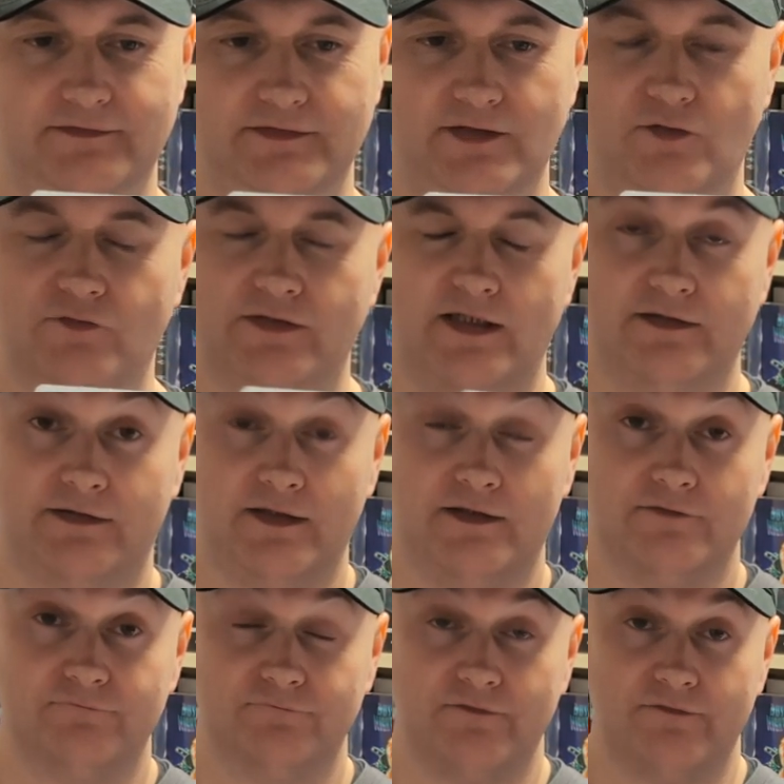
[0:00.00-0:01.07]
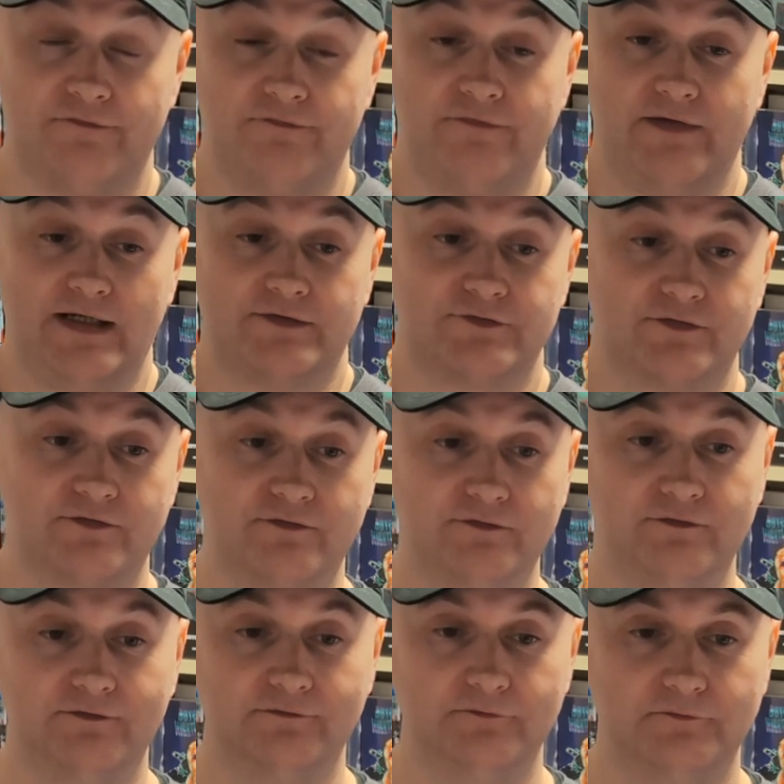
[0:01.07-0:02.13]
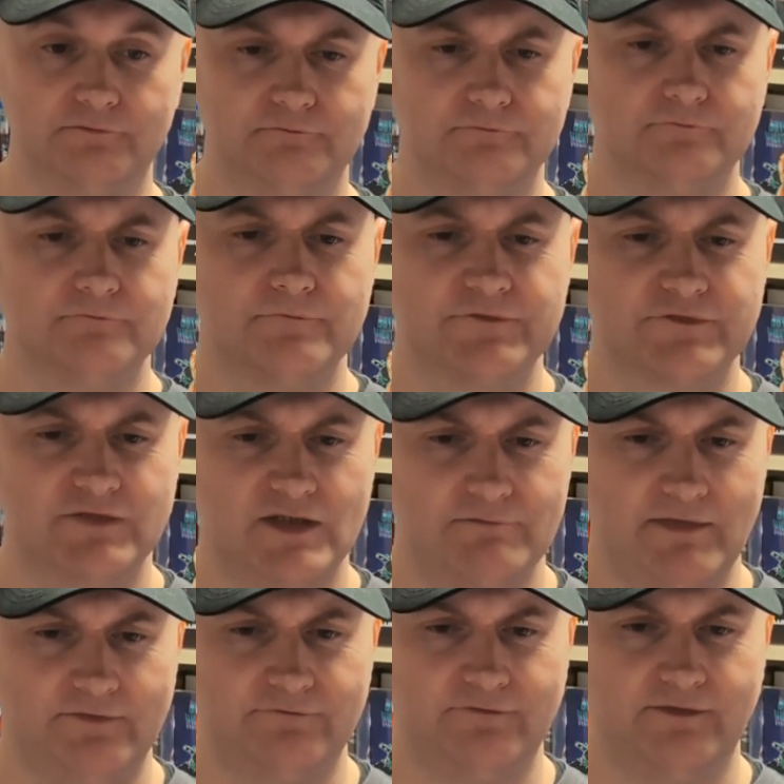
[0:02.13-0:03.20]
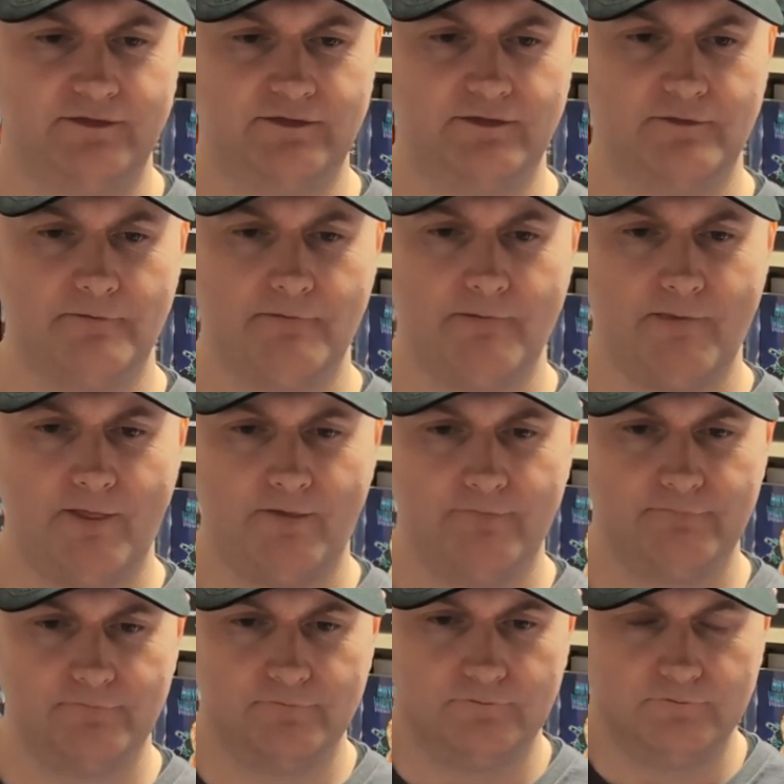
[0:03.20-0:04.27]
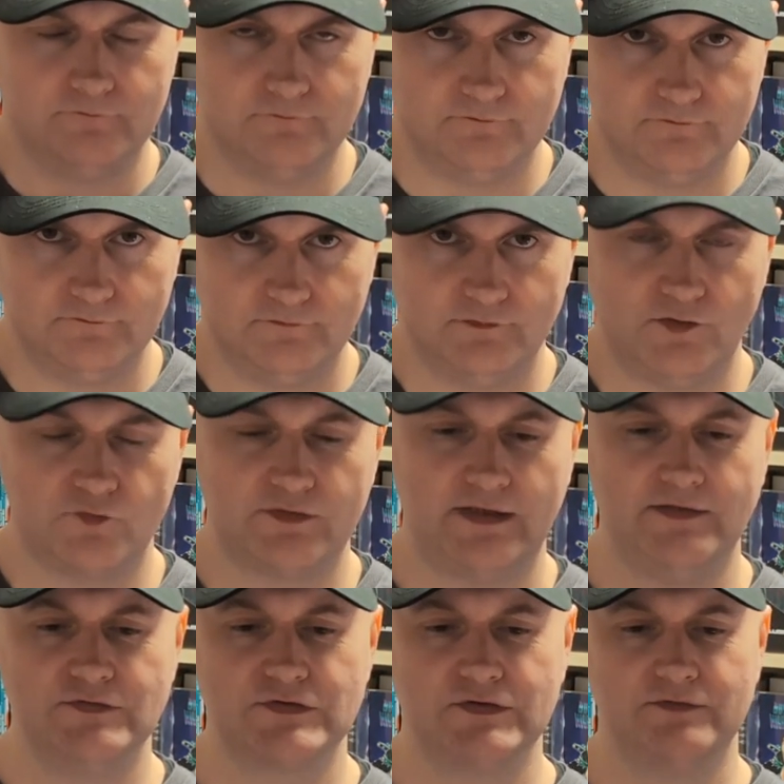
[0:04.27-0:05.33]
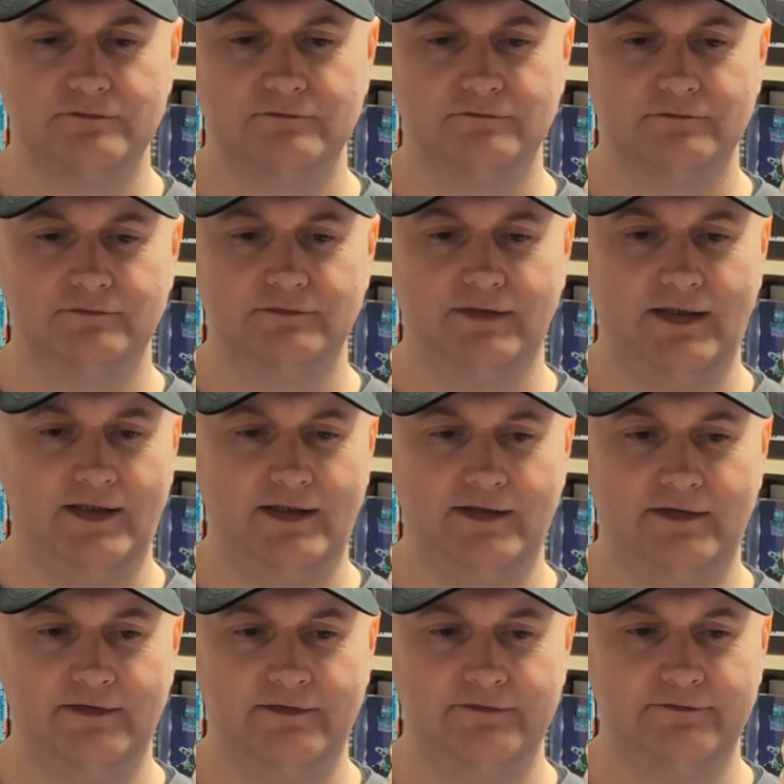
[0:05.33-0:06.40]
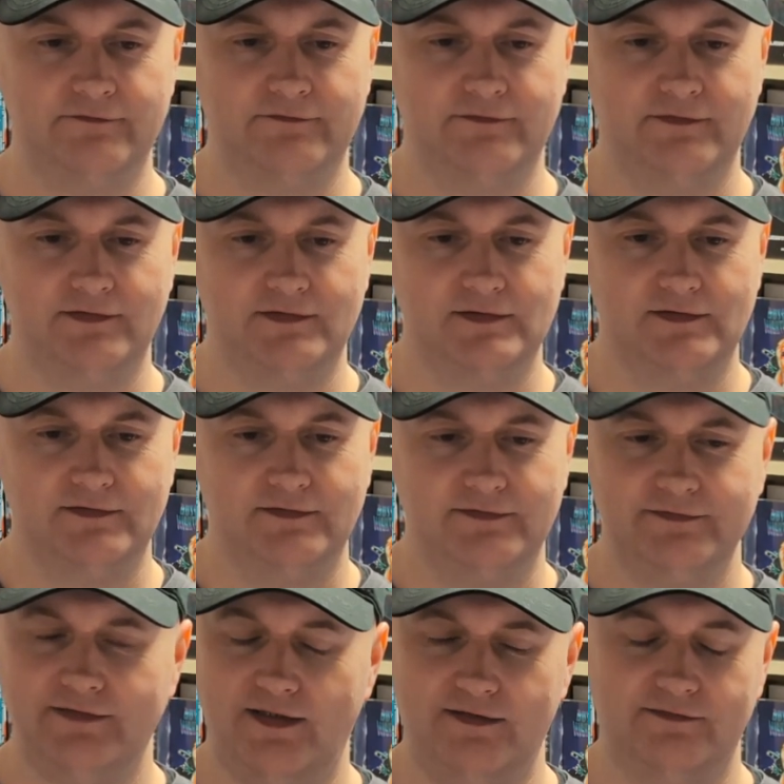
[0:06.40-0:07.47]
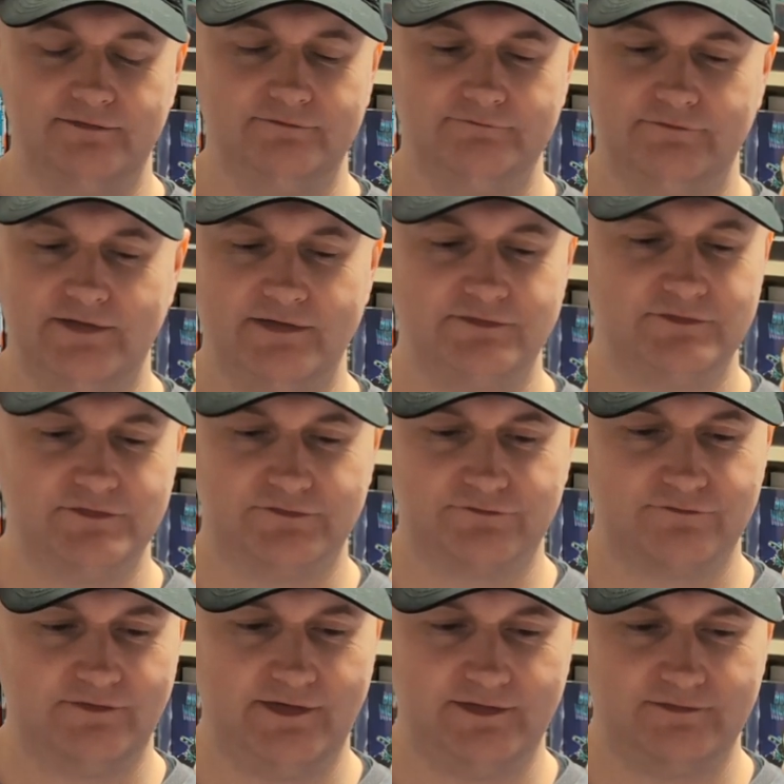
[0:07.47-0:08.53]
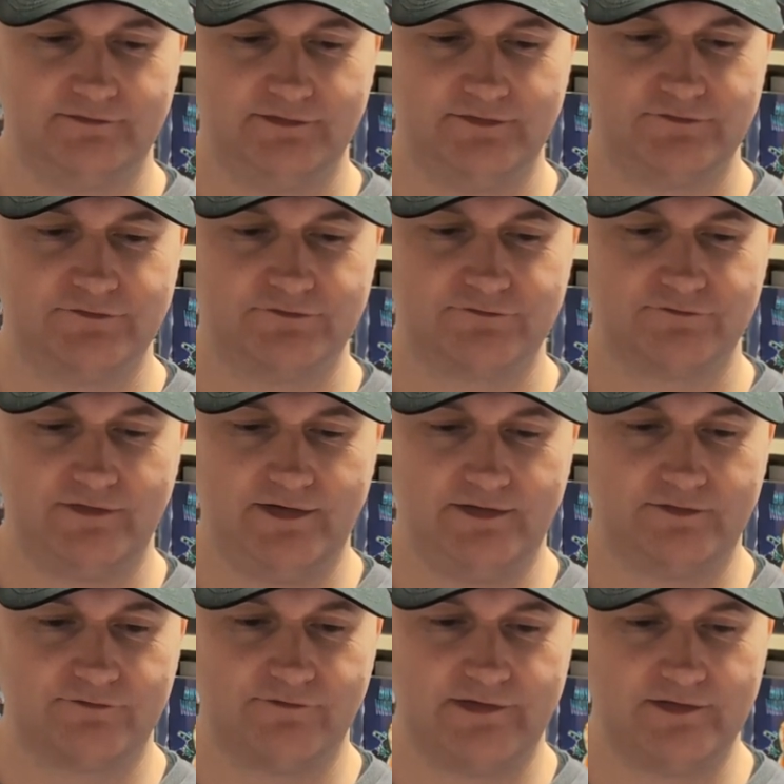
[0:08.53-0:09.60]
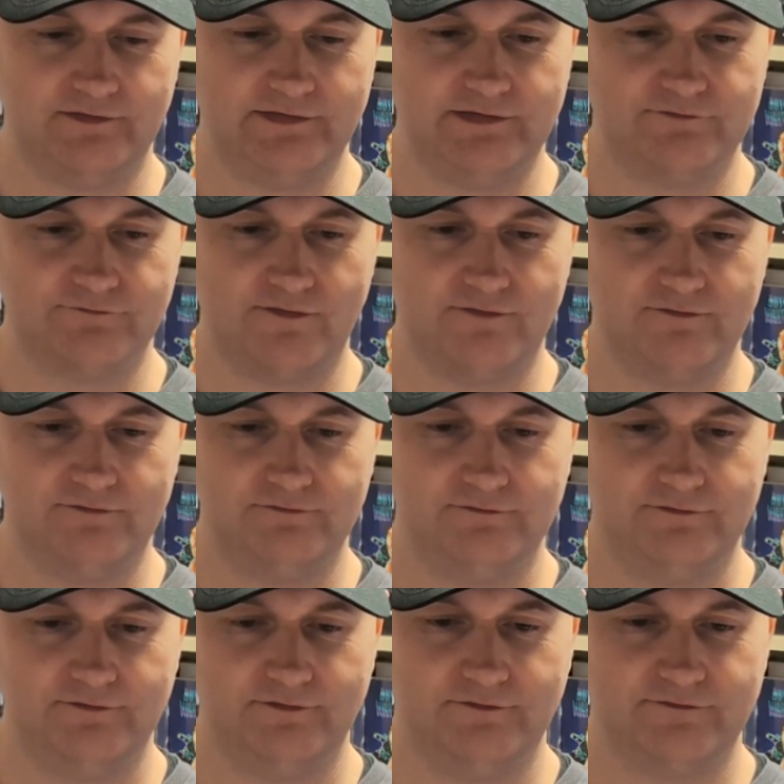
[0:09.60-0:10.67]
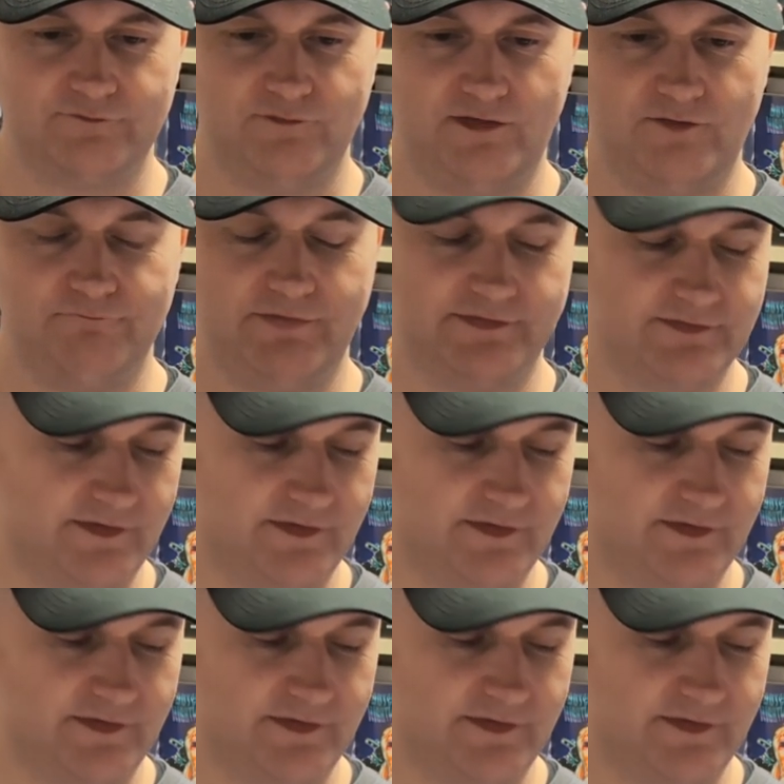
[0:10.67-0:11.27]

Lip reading: kind of theatrical cinematic location, and yeah, it's just great, and a great lead role as well by